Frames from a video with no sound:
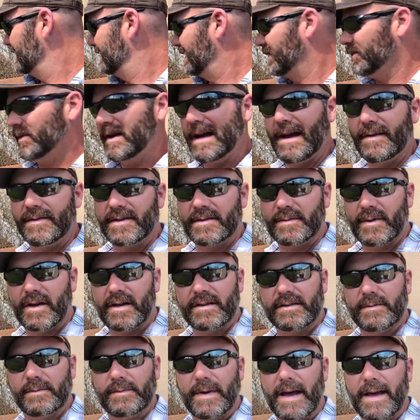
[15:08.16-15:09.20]
and we'll have some
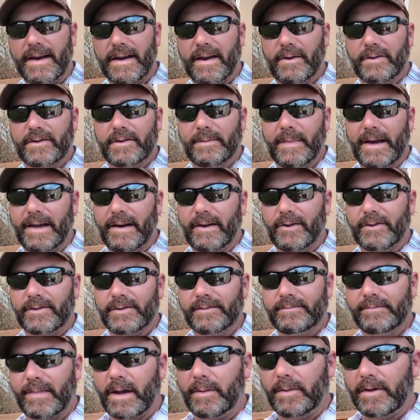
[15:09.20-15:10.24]
awesome patio
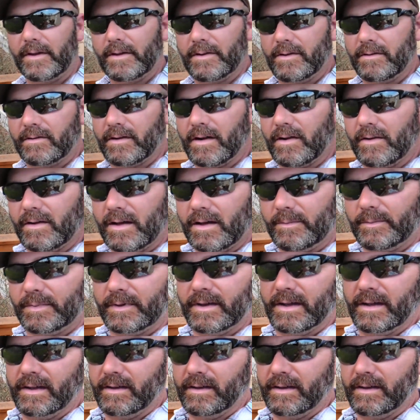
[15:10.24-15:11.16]
tomatoes. Maybe they'll grow up